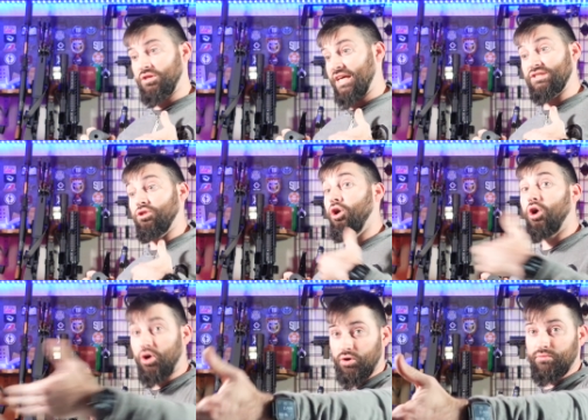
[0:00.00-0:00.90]
as
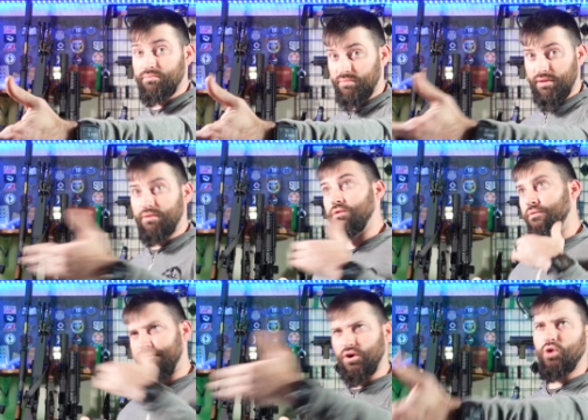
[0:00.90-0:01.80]
long or
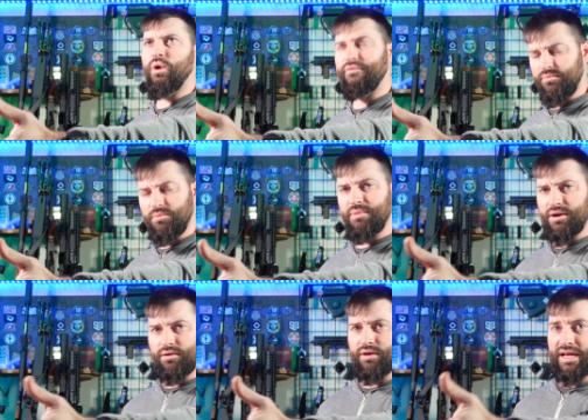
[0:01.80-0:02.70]
far away from the barrel